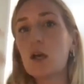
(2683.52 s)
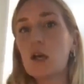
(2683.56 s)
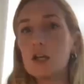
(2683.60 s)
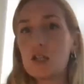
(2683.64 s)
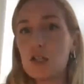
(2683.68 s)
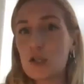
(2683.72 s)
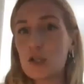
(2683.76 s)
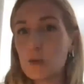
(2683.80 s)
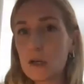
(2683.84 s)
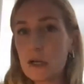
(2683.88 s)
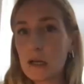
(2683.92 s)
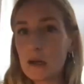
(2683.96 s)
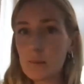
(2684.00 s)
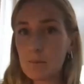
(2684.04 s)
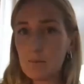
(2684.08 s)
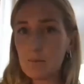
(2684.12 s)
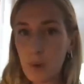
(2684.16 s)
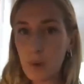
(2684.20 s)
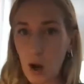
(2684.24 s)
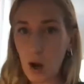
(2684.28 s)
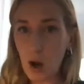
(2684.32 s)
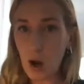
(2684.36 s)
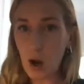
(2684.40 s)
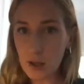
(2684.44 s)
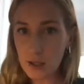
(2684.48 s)
doing
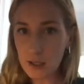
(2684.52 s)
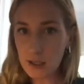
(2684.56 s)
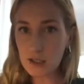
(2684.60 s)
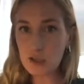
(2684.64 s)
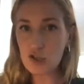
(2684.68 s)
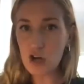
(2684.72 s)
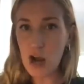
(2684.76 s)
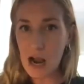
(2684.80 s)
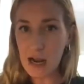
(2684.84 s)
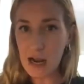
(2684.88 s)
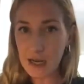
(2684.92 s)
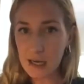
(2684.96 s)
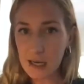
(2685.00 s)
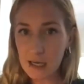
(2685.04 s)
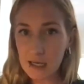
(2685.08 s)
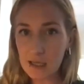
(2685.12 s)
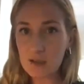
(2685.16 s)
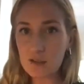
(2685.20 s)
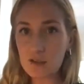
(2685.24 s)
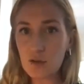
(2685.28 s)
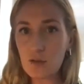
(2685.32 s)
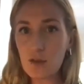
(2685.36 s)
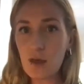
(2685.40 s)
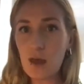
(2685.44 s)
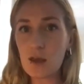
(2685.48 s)
body tracking
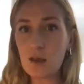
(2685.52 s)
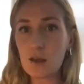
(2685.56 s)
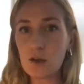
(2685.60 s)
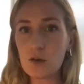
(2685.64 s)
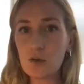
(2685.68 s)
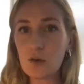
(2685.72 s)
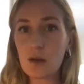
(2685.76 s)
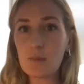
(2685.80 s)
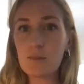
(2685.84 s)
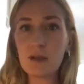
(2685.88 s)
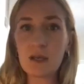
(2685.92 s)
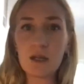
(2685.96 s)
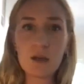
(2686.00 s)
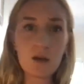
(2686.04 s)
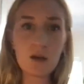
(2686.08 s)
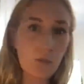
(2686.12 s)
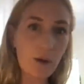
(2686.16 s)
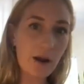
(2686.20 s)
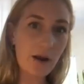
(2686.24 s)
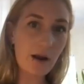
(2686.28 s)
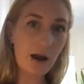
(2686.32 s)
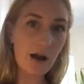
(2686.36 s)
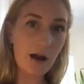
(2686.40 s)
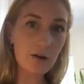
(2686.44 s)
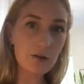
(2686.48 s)
so that you can be in a
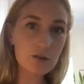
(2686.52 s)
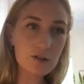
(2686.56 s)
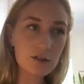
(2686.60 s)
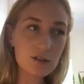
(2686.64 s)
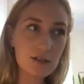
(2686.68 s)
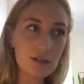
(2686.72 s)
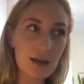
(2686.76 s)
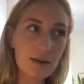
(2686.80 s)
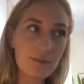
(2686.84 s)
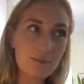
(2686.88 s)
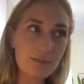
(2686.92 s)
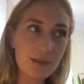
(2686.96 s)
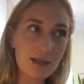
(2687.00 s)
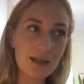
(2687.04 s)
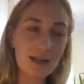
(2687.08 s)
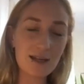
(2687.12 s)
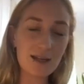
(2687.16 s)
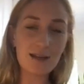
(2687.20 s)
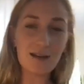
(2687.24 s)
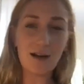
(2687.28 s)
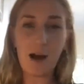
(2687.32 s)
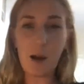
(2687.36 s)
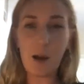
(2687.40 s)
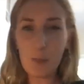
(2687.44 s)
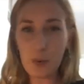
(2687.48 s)
warehouse and be
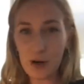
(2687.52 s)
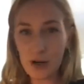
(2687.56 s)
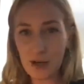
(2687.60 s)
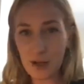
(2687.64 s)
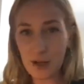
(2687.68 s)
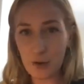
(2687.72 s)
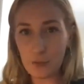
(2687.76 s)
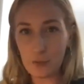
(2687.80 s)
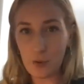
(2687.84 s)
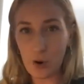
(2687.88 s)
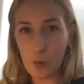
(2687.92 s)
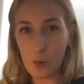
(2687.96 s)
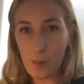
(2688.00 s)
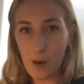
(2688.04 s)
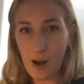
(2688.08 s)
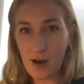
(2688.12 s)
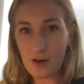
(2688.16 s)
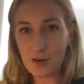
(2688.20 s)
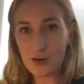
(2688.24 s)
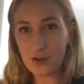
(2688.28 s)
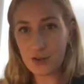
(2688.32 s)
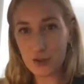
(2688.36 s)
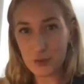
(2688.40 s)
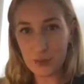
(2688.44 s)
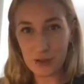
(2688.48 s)
operating a robot
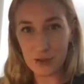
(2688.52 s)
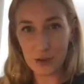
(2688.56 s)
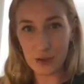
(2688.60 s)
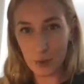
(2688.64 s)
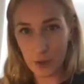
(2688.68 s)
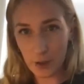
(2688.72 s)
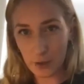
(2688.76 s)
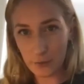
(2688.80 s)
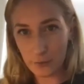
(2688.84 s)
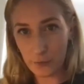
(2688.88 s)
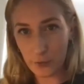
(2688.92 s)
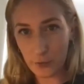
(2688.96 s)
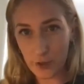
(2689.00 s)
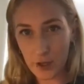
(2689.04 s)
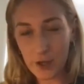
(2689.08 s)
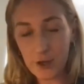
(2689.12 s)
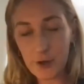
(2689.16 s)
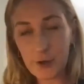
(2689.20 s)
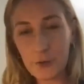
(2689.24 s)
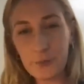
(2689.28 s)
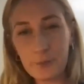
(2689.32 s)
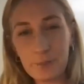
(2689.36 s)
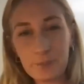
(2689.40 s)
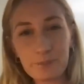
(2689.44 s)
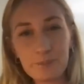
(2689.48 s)
who's doing the work for
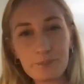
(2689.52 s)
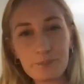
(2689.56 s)
you.